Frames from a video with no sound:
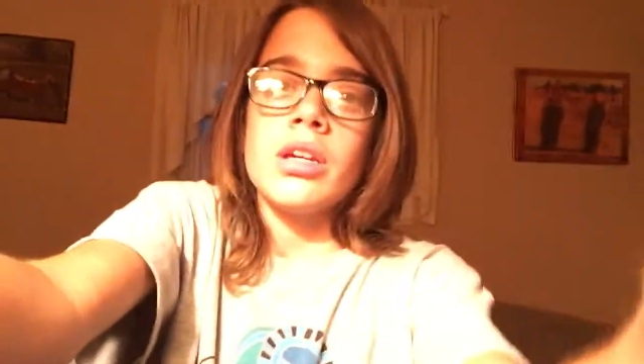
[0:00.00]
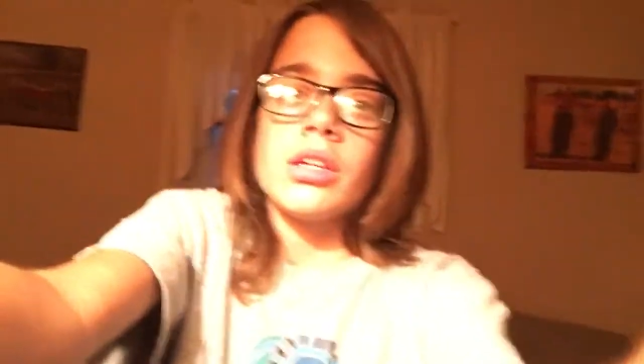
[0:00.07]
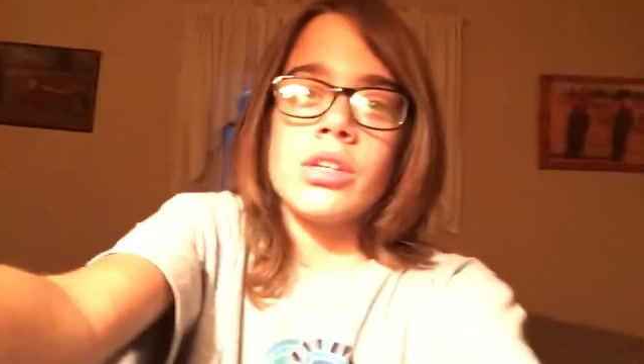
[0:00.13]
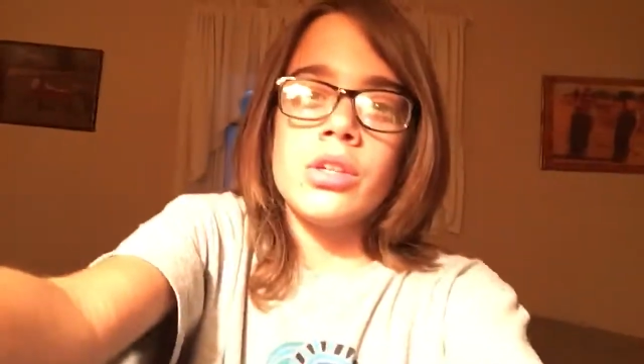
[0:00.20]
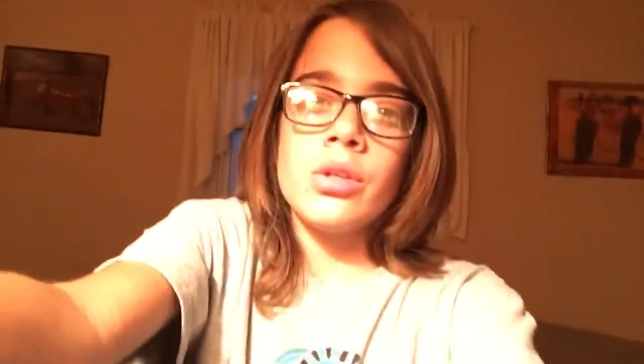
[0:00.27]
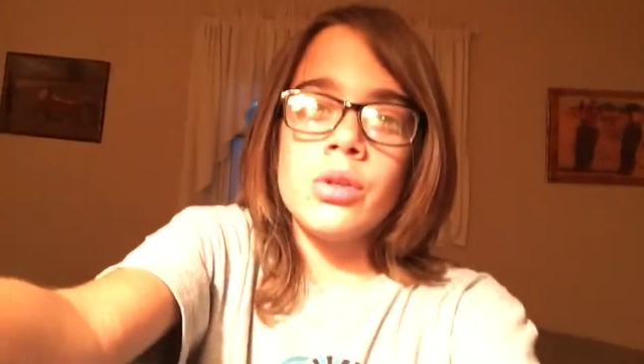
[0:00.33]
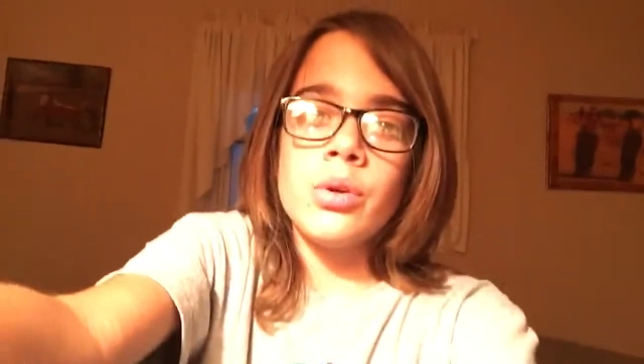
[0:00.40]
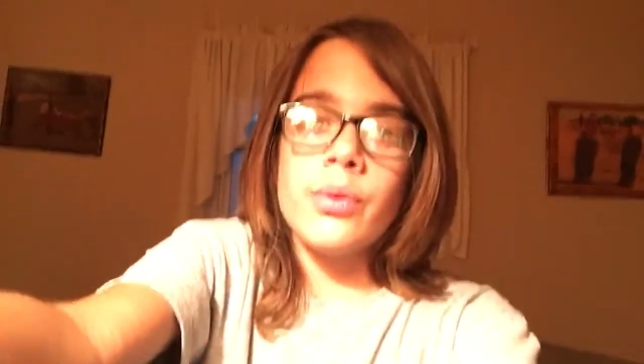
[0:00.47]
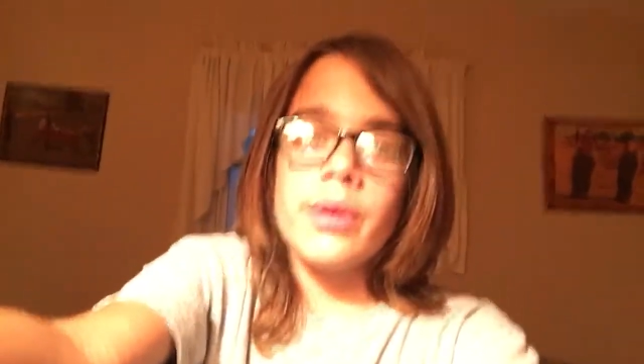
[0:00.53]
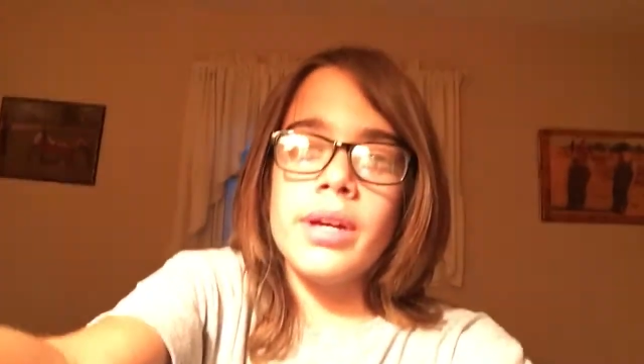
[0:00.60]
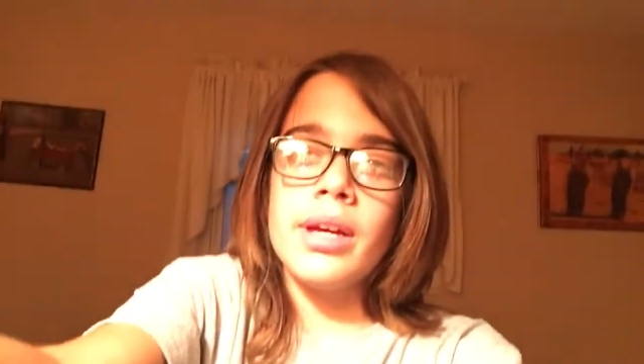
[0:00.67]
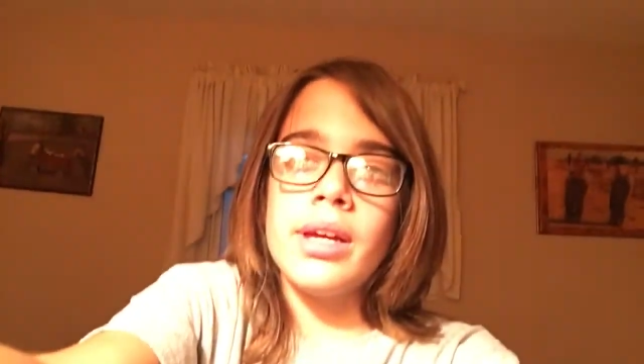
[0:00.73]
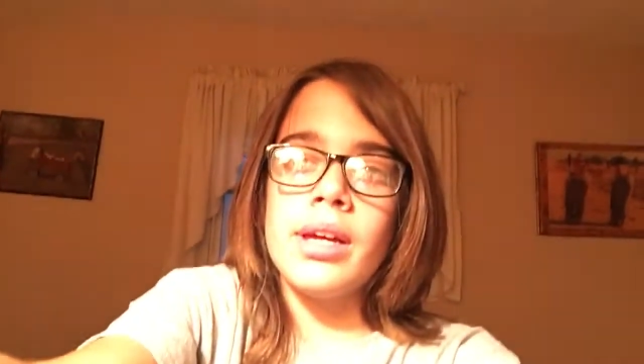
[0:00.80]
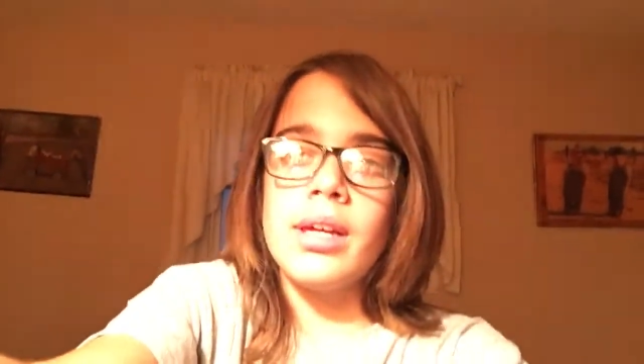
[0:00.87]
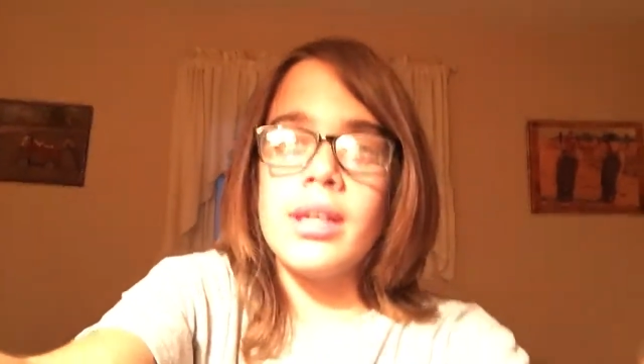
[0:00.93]

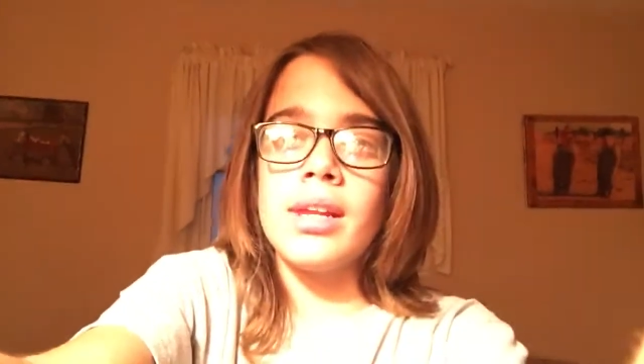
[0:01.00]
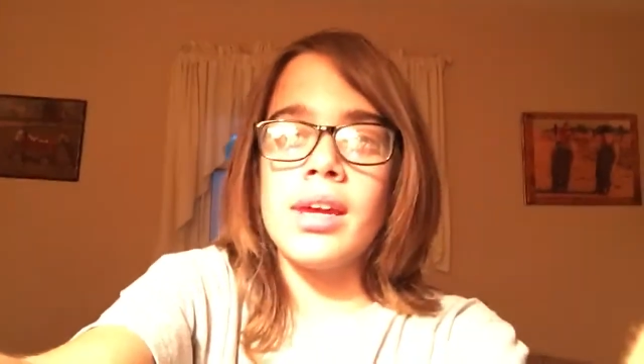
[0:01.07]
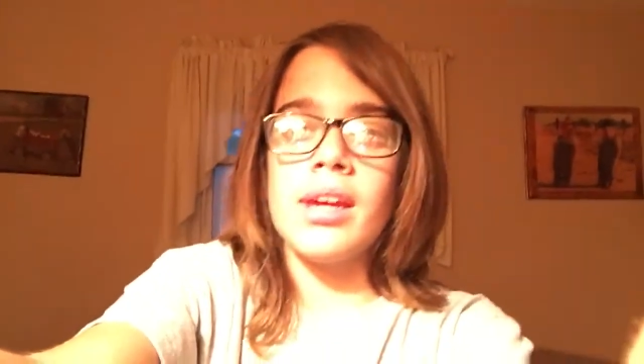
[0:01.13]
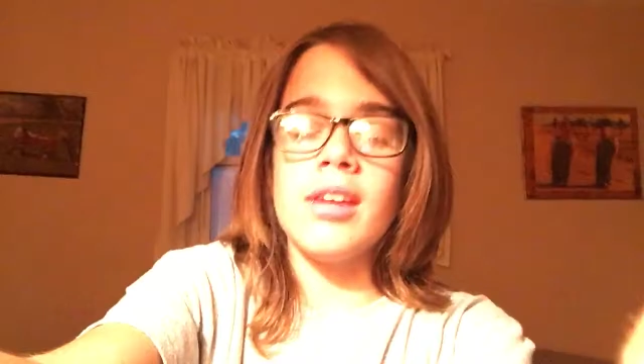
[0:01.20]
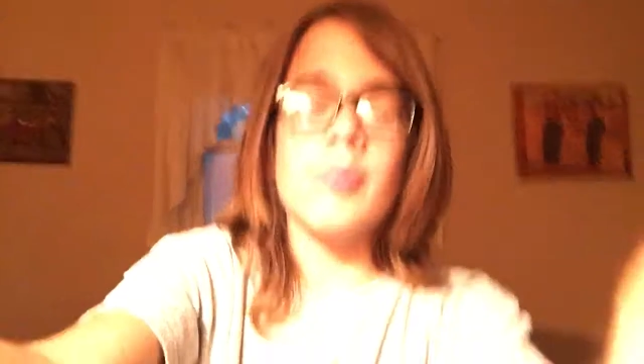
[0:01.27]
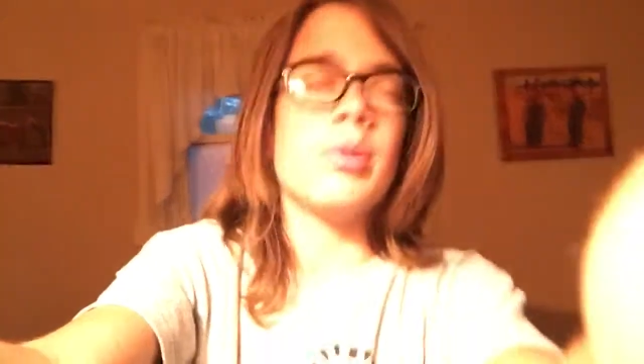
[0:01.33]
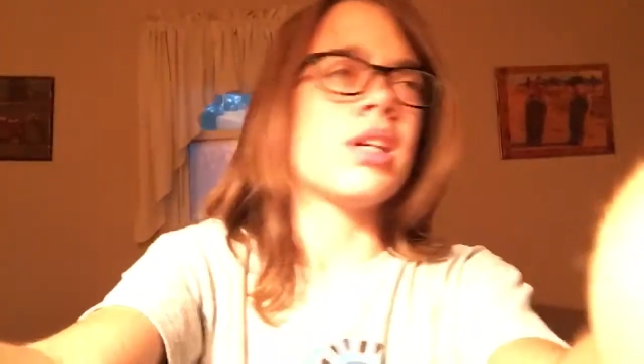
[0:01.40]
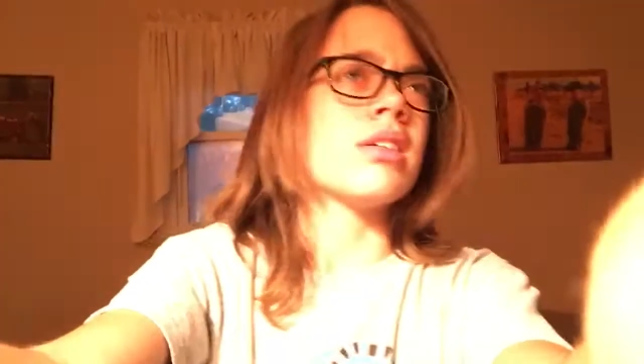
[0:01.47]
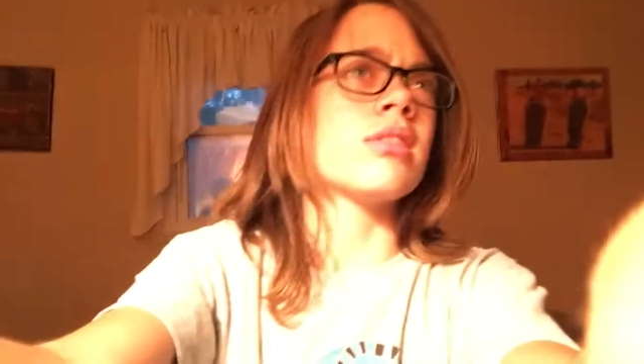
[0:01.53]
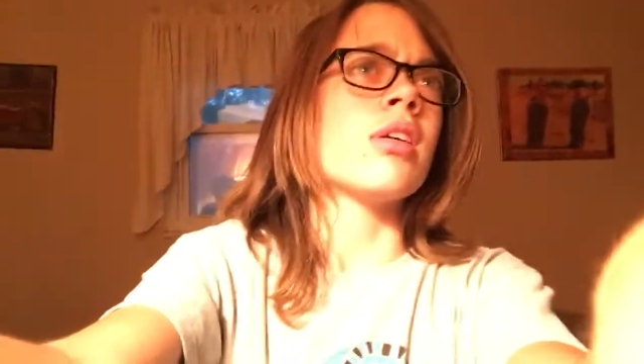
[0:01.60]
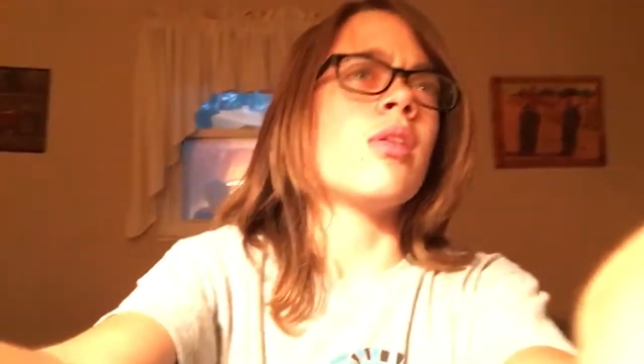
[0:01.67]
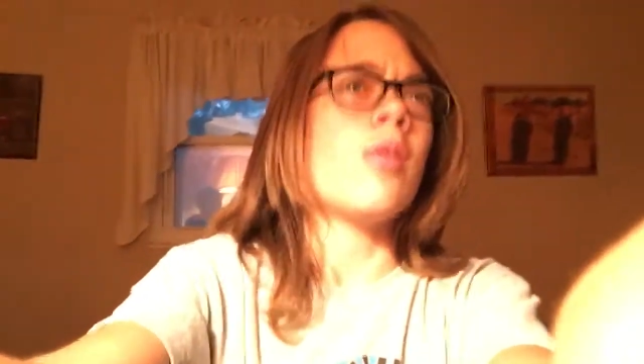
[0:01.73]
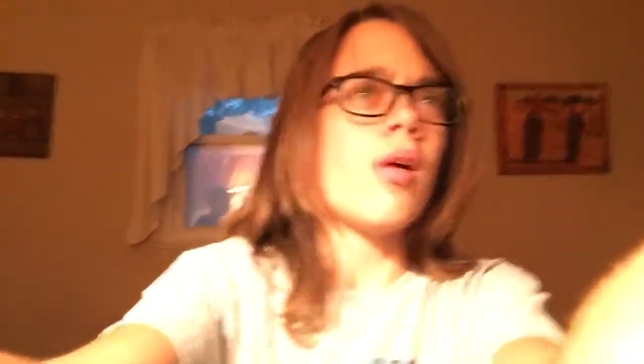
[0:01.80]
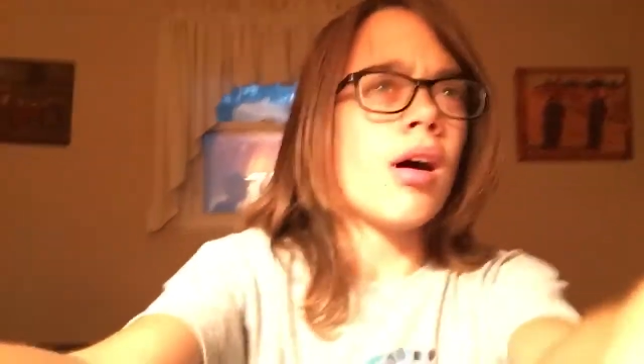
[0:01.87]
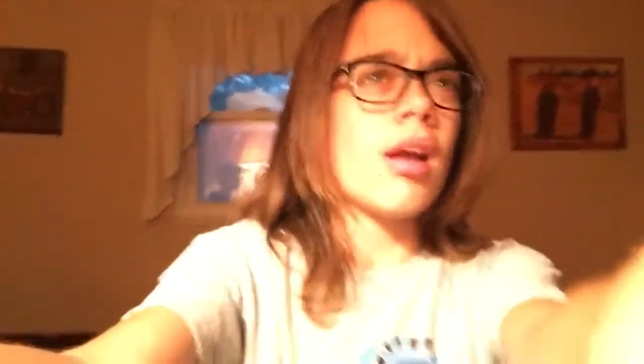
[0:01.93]
Q&A because a
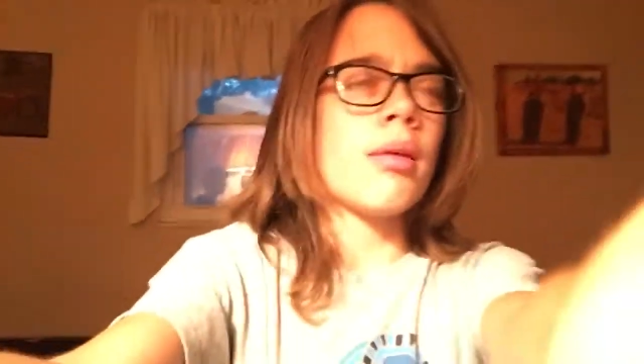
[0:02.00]
lot